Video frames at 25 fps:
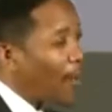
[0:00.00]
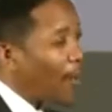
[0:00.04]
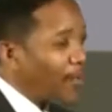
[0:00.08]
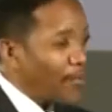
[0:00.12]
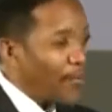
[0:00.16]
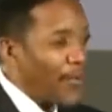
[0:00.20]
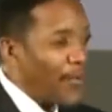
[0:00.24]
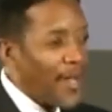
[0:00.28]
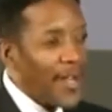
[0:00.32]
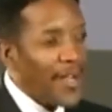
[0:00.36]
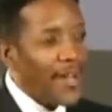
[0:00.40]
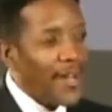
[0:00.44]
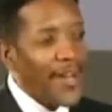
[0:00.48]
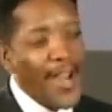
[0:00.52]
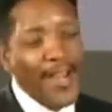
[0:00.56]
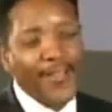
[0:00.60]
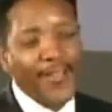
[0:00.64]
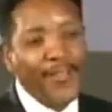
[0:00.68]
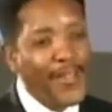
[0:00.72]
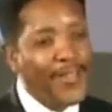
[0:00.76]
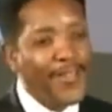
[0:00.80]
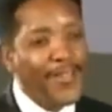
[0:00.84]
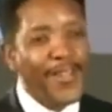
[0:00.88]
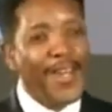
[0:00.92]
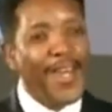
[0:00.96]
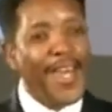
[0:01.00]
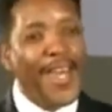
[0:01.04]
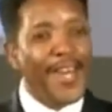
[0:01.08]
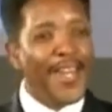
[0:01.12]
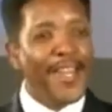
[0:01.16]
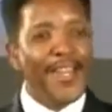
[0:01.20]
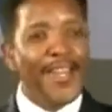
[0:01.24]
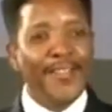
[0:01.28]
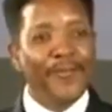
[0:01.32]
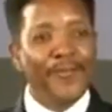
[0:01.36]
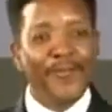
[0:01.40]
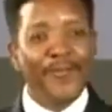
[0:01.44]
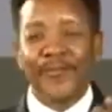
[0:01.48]
walked up there and I said to the
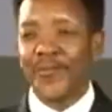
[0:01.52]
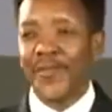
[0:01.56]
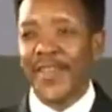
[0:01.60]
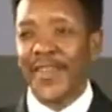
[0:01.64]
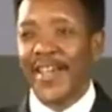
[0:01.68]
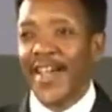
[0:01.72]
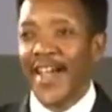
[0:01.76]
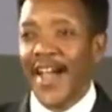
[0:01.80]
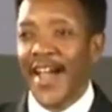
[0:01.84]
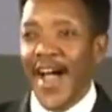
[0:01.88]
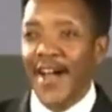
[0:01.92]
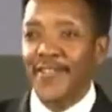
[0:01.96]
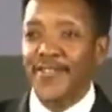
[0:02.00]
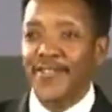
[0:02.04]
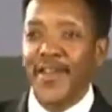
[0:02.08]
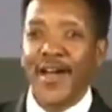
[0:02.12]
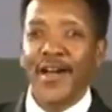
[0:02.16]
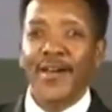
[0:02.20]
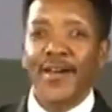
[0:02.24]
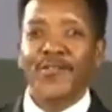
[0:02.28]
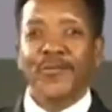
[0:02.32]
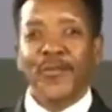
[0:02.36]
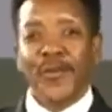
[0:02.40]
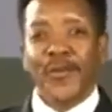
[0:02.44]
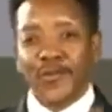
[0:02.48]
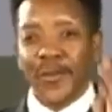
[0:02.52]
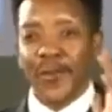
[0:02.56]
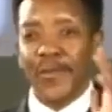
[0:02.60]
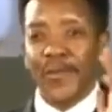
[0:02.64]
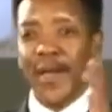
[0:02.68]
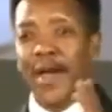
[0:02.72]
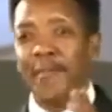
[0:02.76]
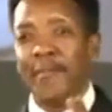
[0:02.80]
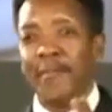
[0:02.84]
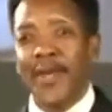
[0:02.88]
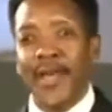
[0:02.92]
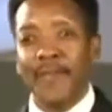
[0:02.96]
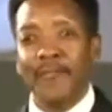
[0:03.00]
lady, I said, Excuse me,
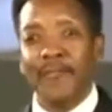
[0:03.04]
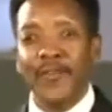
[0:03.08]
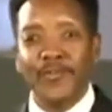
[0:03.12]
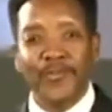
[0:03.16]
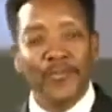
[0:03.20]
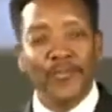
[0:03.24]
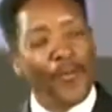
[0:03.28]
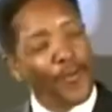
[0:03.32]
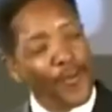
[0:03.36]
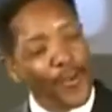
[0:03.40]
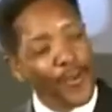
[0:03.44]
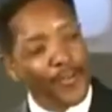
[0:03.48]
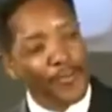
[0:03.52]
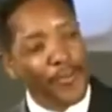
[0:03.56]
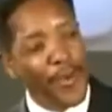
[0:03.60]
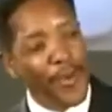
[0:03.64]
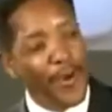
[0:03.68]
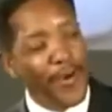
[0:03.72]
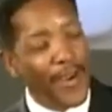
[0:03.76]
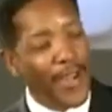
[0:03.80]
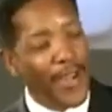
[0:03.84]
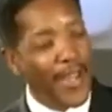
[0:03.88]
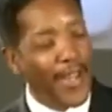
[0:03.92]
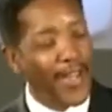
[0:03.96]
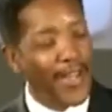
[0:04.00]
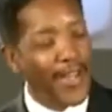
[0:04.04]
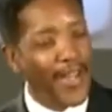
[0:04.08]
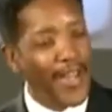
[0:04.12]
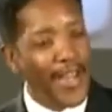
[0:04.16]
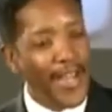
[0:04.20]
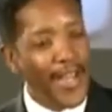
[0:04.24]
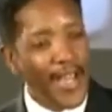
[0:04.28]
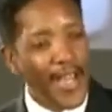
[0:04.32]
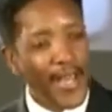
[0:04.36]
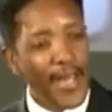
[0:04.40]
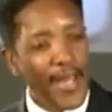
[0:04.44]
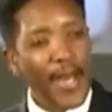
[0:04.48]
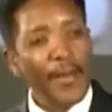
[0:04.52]
ma'am, my name is Maurice Berry,
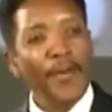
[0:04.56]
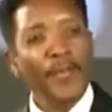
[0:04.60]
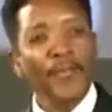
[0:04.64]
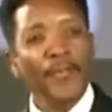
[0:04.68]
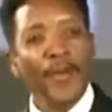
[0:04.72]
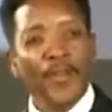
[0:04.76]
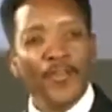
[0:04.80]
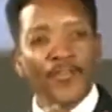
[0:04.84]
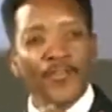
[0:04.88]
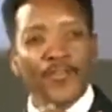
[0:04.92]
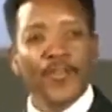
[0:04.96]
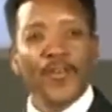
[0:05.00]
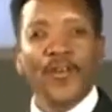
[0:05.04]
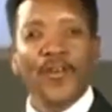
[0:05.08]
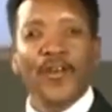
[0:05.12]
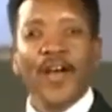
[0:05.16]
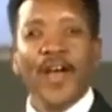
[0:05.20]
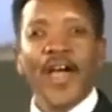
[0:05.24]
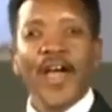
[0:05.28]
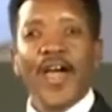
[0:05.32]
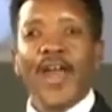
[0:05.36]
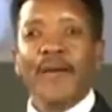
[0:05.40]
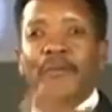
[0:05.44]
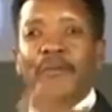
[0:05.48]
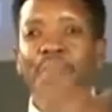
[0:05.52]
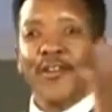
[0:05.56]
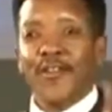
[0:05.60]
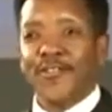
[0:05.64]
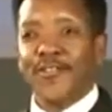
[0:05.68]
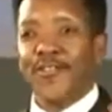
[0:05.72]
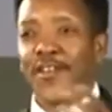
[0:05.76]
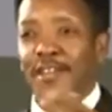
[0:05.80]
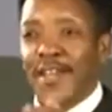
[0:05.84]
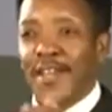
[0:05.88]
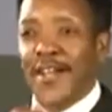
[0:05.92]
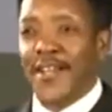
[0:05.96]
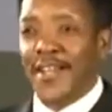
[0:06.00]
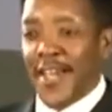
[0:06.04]
and I'm a minister, and I'm here to
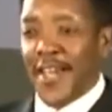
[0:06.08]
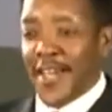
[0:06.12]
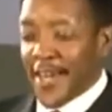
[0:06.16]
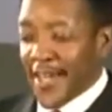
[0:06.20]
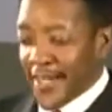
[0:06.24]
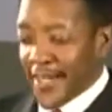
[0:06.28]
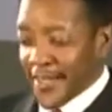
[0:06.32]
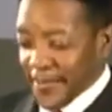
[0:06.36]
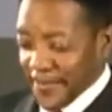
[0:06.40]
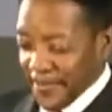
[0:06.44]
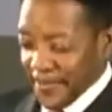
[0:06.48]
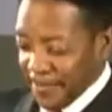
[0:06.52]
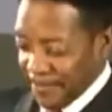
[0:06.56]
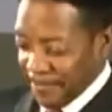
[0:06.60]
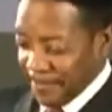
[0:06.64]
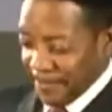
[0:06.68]
see a young lady.